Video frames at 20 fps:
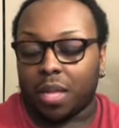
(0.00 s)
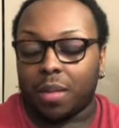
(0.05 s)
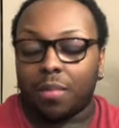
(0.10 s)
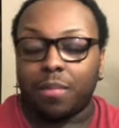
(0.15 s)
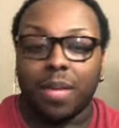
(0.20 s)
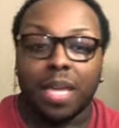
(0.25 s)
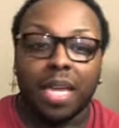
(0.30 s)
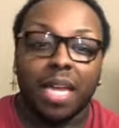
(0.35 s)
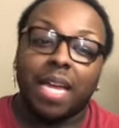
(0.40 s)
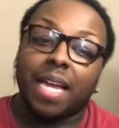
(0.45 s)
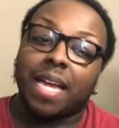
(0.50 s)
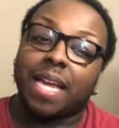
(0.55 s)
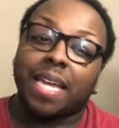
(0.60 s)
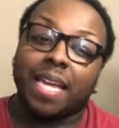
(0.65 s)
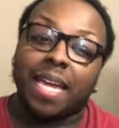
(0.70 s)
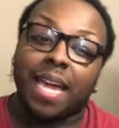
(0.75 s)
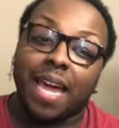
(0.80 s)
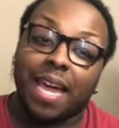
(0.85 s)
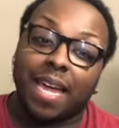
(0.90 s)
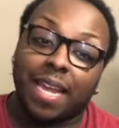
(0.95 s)
Mia and
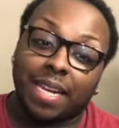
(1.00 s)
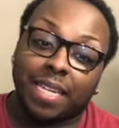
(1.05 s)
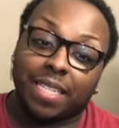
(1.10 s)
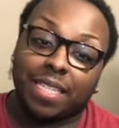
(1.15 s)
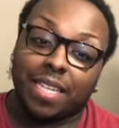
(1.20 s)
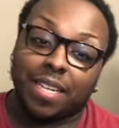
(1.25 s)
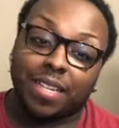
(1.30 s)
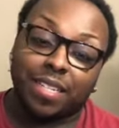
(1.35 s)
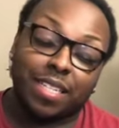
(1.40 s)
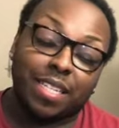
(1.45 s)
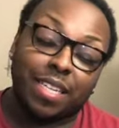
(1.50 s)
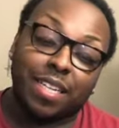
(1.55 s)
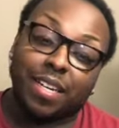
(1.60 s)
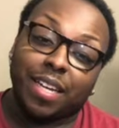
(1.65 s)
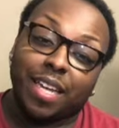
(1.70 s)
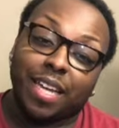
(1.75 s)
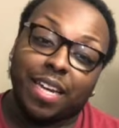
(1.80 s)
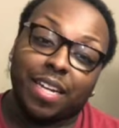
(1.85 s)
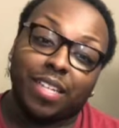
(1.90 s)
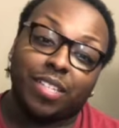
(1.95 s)
Candiace. They're still
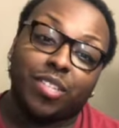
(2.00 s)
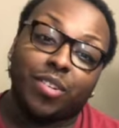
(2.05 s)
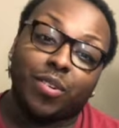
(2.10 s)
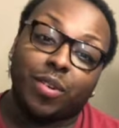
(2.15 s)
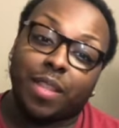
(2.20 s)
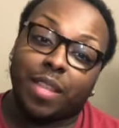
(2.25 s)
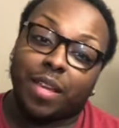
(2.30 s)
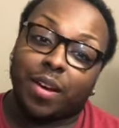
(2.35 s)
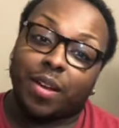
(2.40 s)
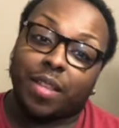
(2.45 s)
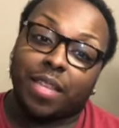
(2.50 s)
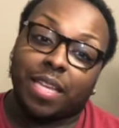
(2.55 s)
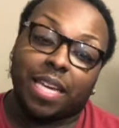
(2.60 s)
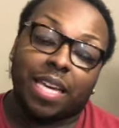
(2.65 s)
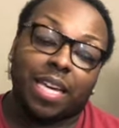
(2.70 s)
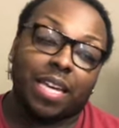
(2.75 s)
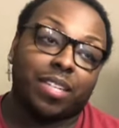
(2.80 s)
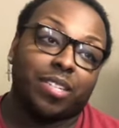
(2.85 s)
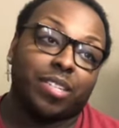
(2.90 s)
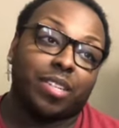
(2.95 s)
getting into it. They're in the
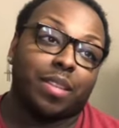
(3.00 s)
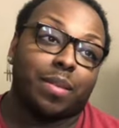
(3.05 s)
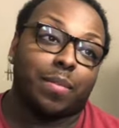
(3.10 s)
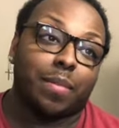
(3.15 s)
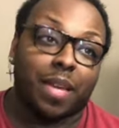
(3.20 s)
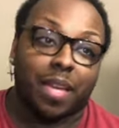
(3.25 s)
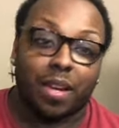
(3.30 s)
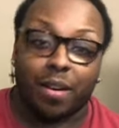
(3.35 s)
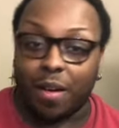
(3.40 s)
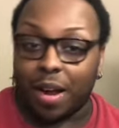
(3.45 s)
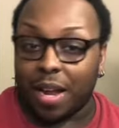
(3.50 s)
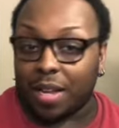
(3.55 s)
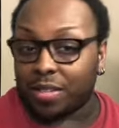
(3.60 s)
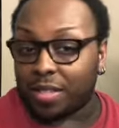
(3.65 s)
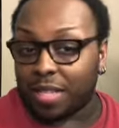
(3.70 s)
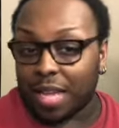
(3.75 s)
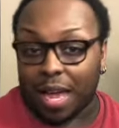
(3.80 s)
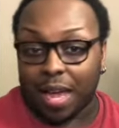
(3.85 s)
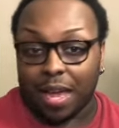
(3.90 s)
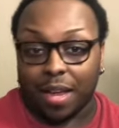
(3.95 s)
kitchen. The men are
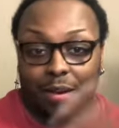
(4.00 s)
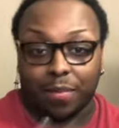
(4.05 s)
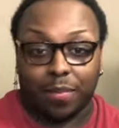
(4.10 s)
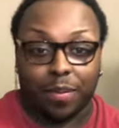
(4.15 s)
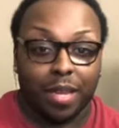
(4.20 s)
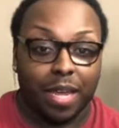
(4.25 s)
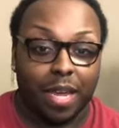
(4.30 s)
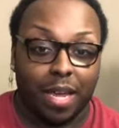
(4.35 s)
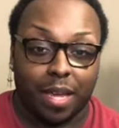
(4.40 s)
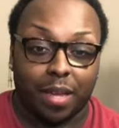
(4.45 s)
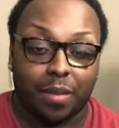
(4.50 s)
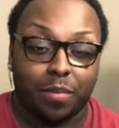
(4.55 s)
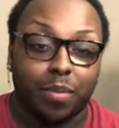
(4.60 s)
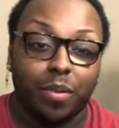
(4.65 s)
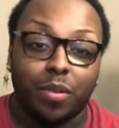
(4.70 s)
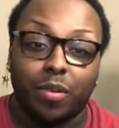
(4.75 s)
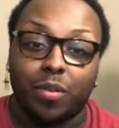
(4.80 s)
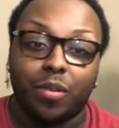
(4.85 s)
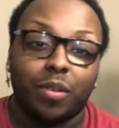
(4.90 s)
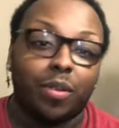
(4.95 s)
outside or playing
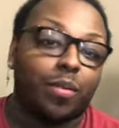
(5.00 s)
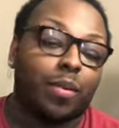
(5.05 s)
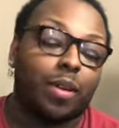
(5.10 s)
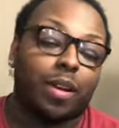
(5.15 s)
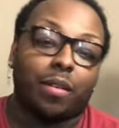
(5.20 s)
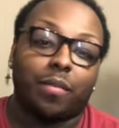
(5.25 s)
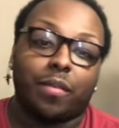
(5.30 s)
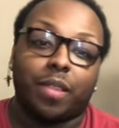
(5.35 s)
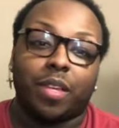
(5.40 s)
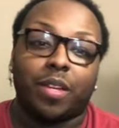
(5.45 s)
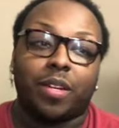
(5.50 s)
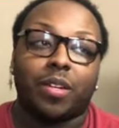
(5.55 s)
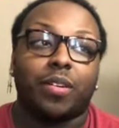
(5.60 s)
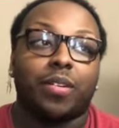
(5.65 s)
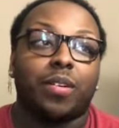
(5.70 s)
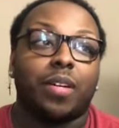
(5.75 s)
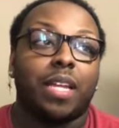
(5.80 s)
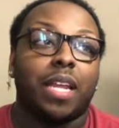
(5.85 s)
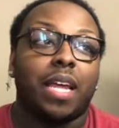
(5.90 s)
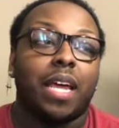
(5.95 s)
pool or whatever they're
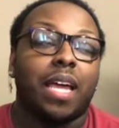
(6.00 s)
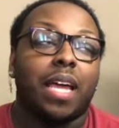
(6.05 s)
doing.